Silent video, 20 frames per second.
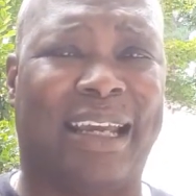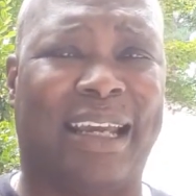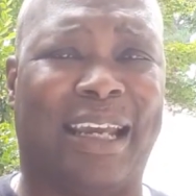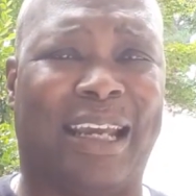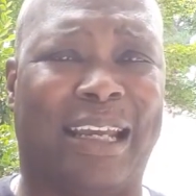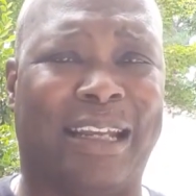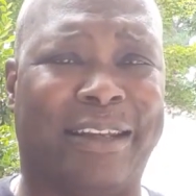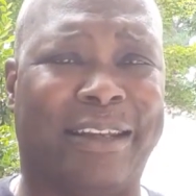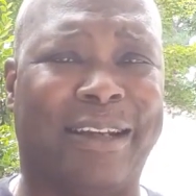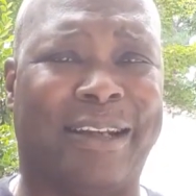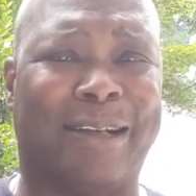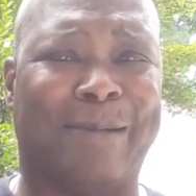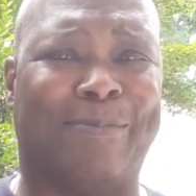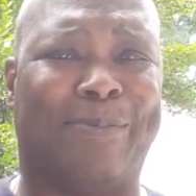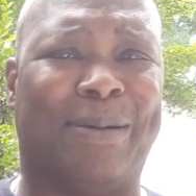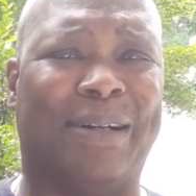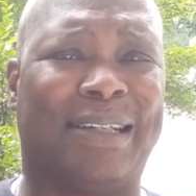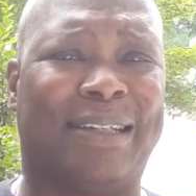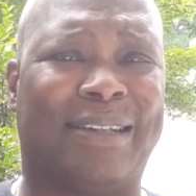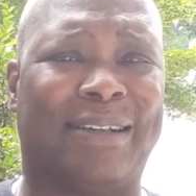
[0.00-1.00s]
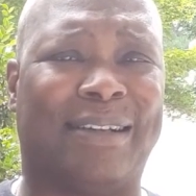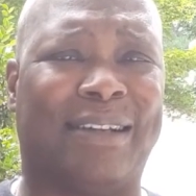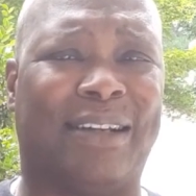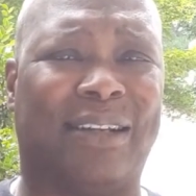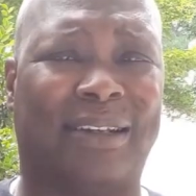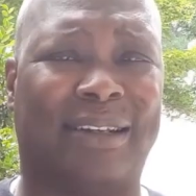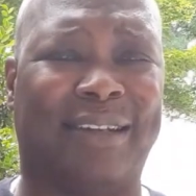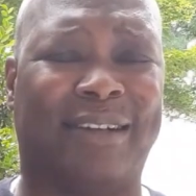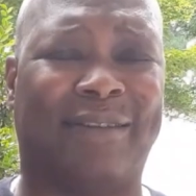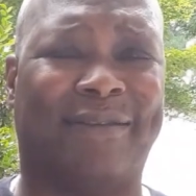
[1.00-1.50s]
and you can put your,
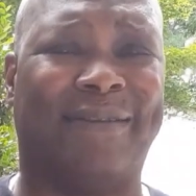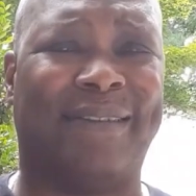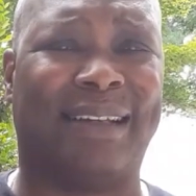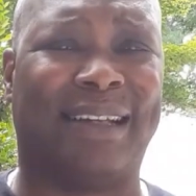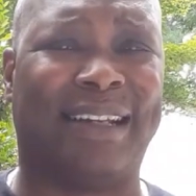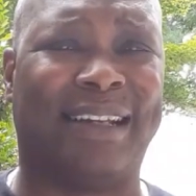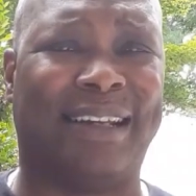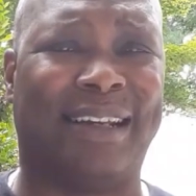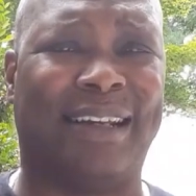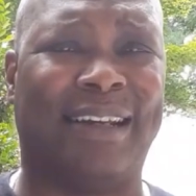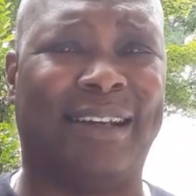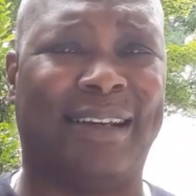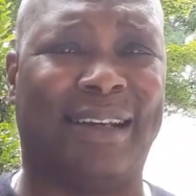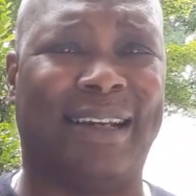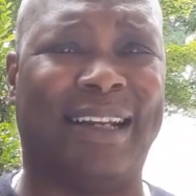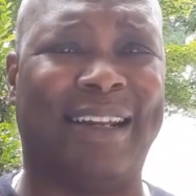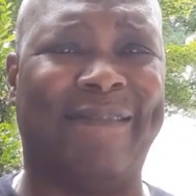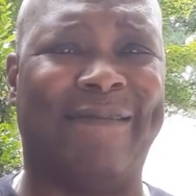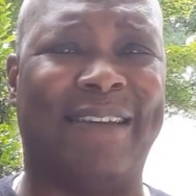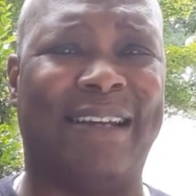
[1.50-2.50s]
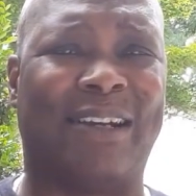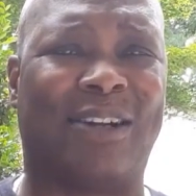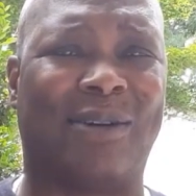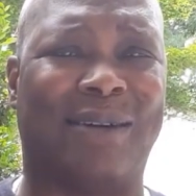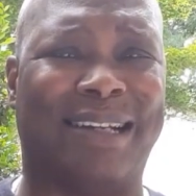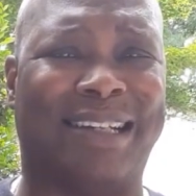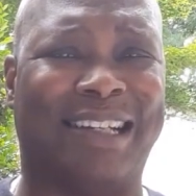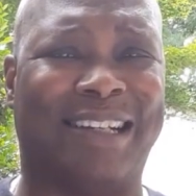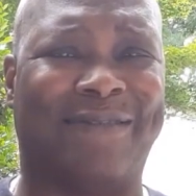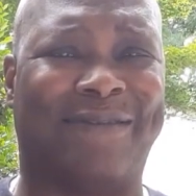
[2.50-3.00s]
your any vehicle
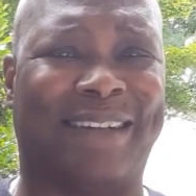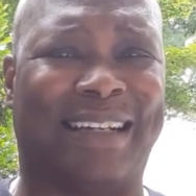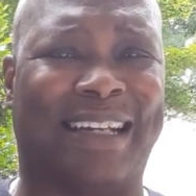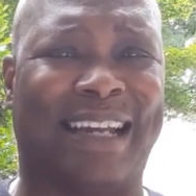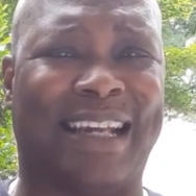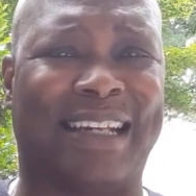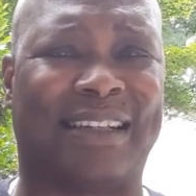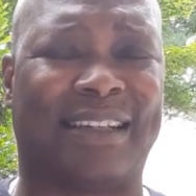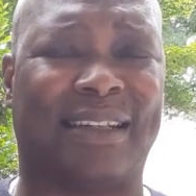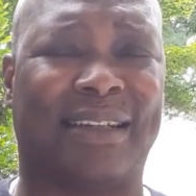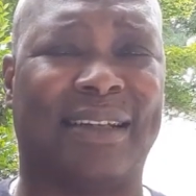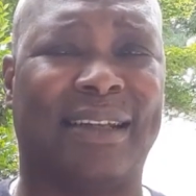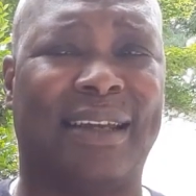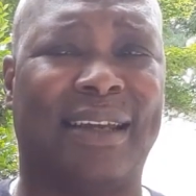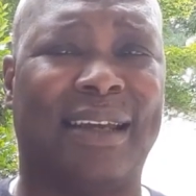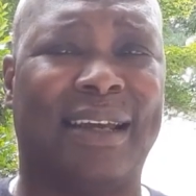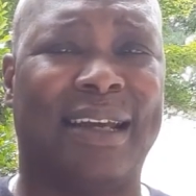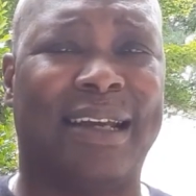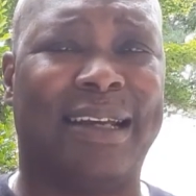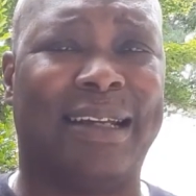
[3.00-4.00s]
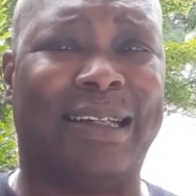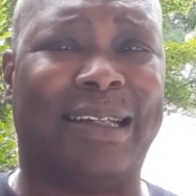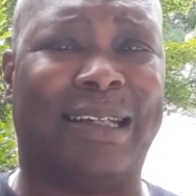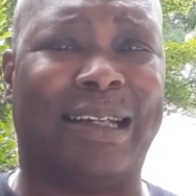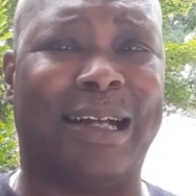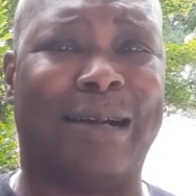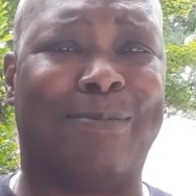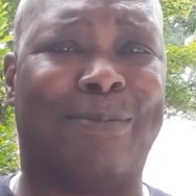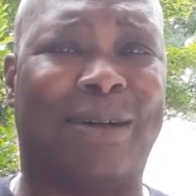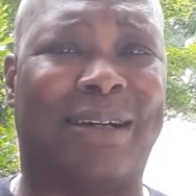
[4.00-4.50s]
identification
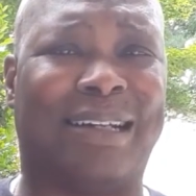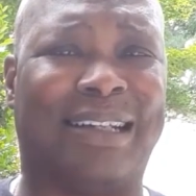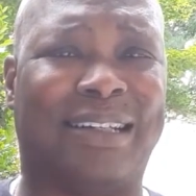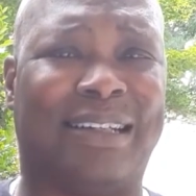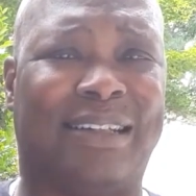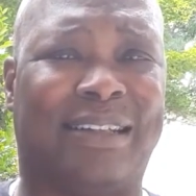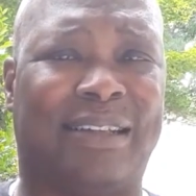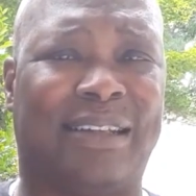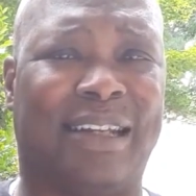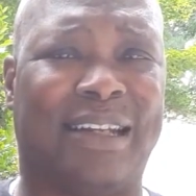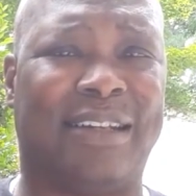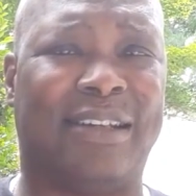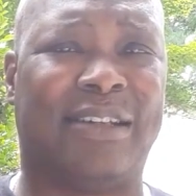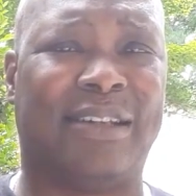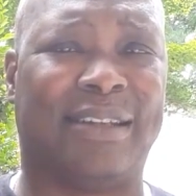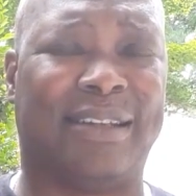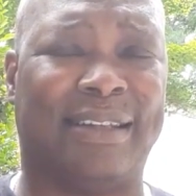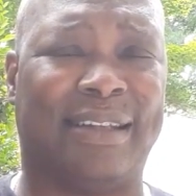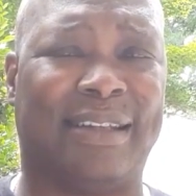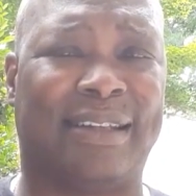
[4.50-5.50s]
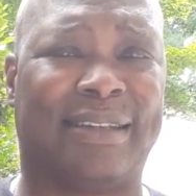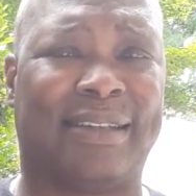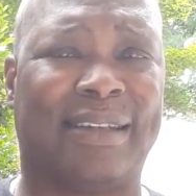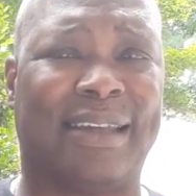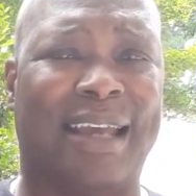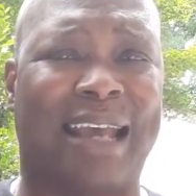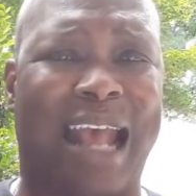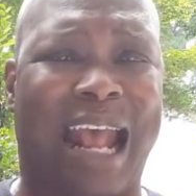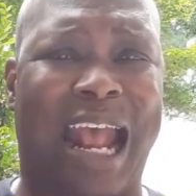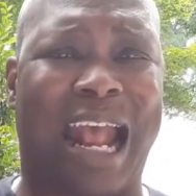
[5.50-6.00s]
number in, into this
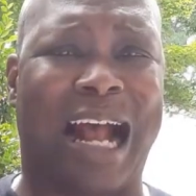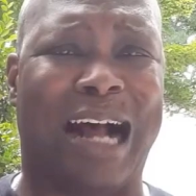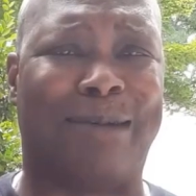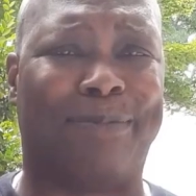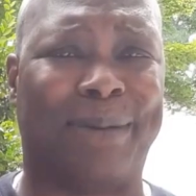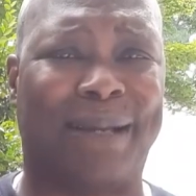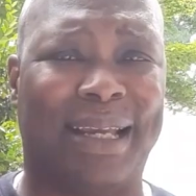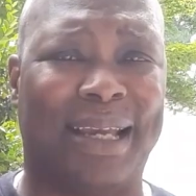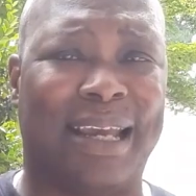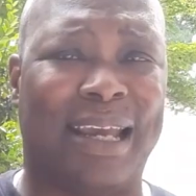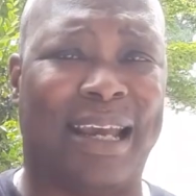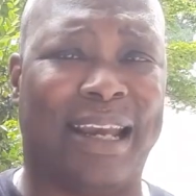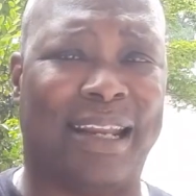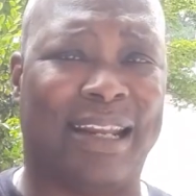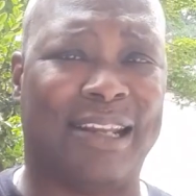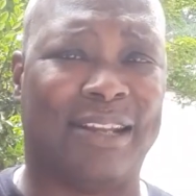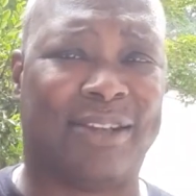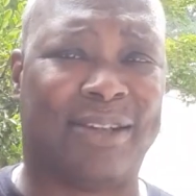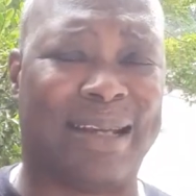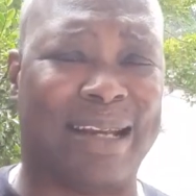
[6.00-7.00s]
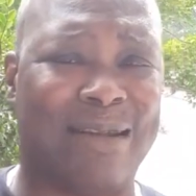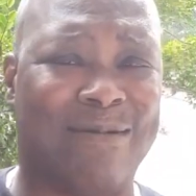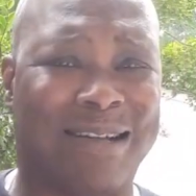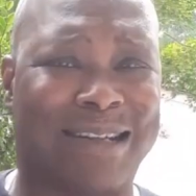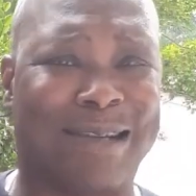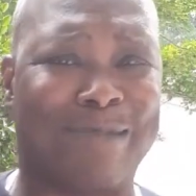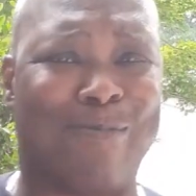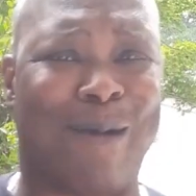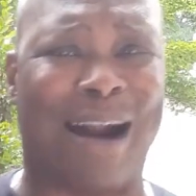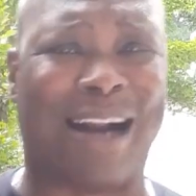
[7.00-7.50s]
app and it'll tell you what
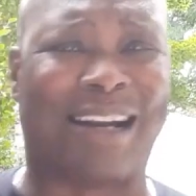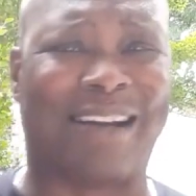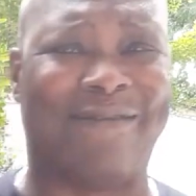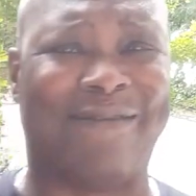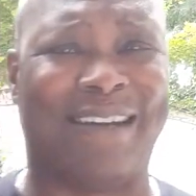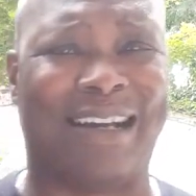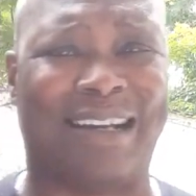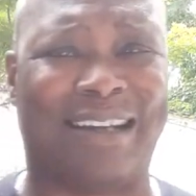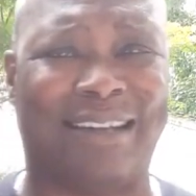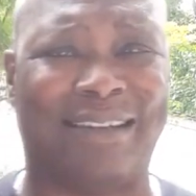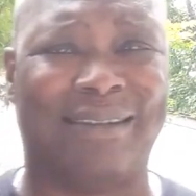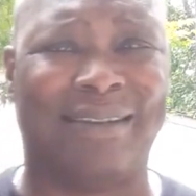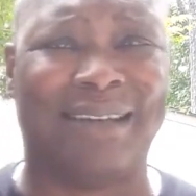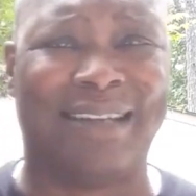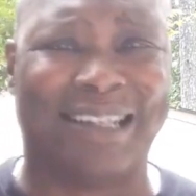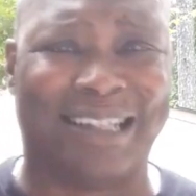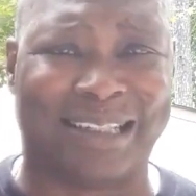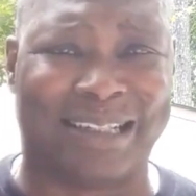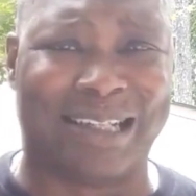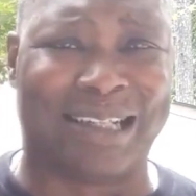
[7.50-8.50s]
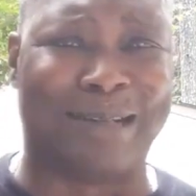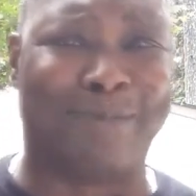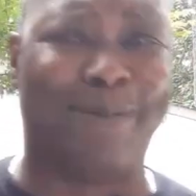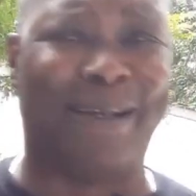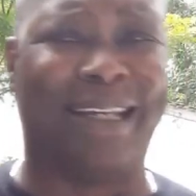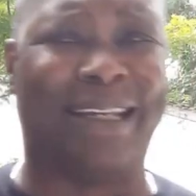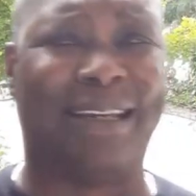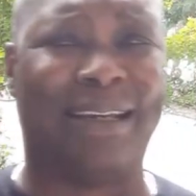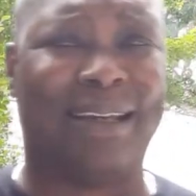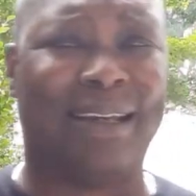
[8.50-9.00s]
the market value is going to
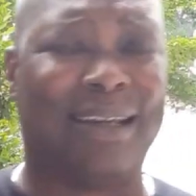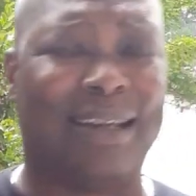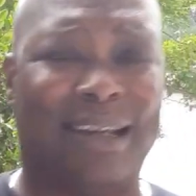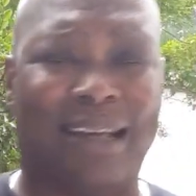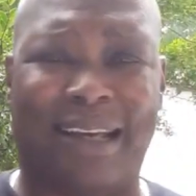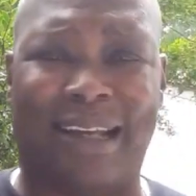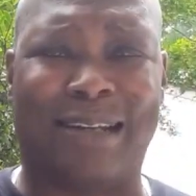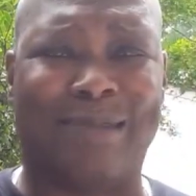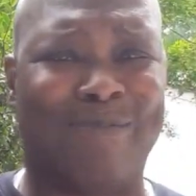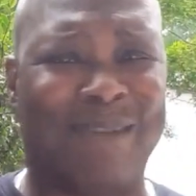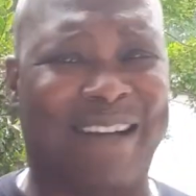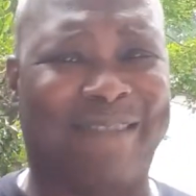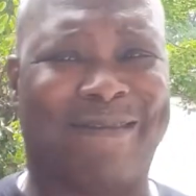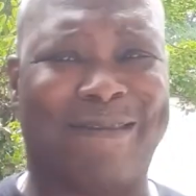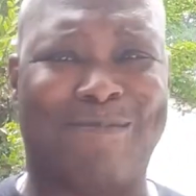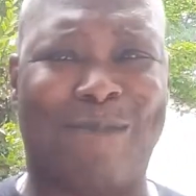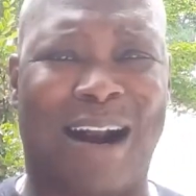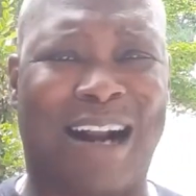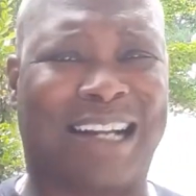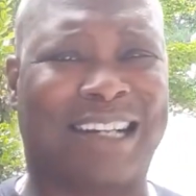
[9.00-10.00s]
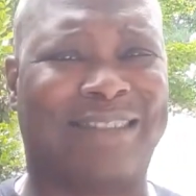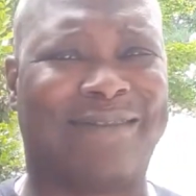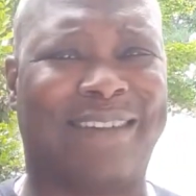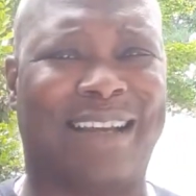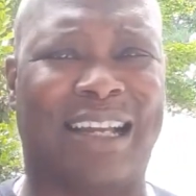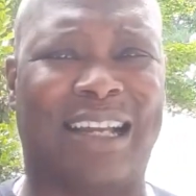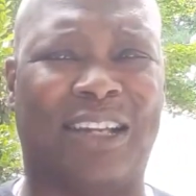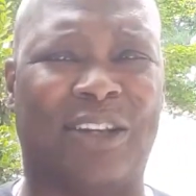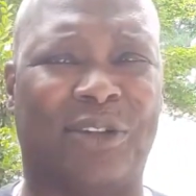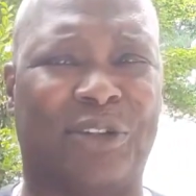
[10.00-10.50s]
be and if the market
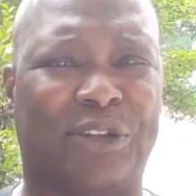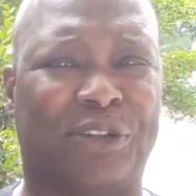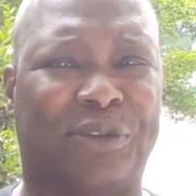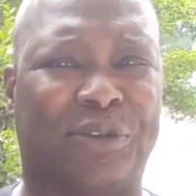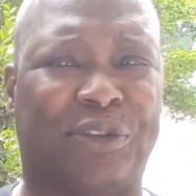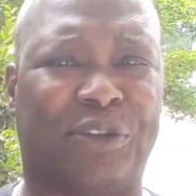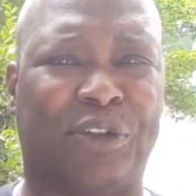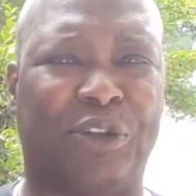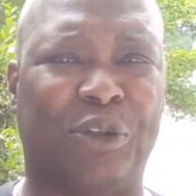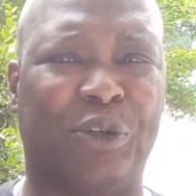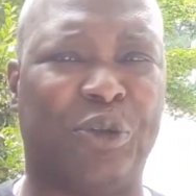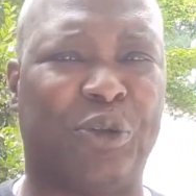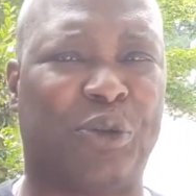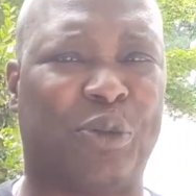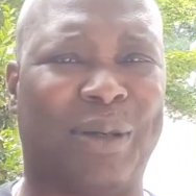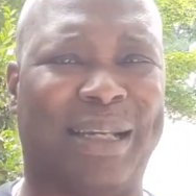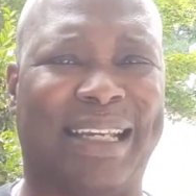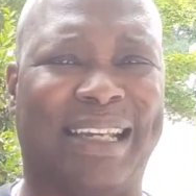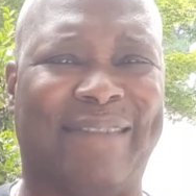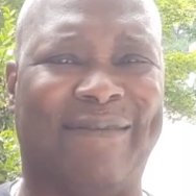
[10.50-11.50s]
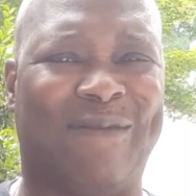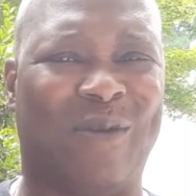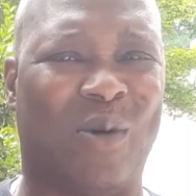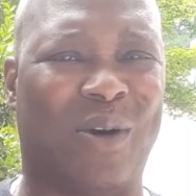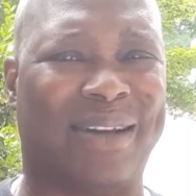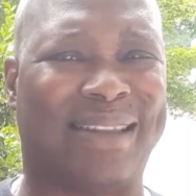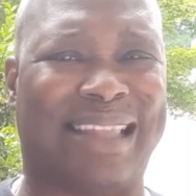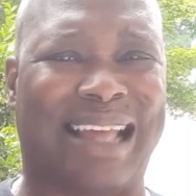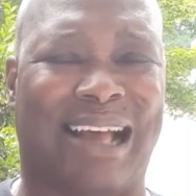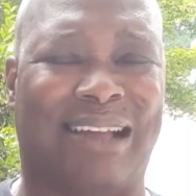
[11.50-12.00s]
value is two three
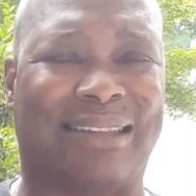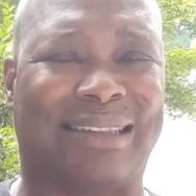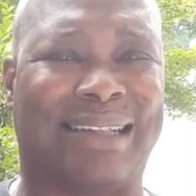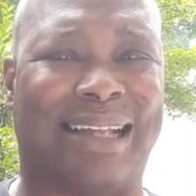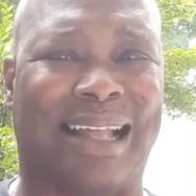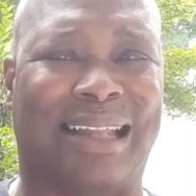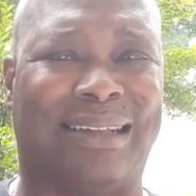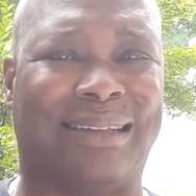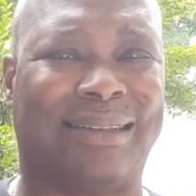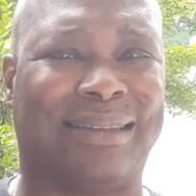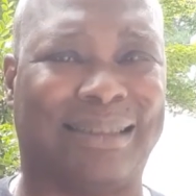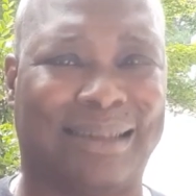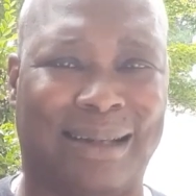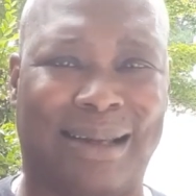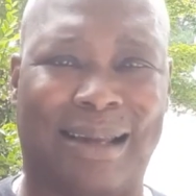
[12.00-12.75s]
four thousand dollars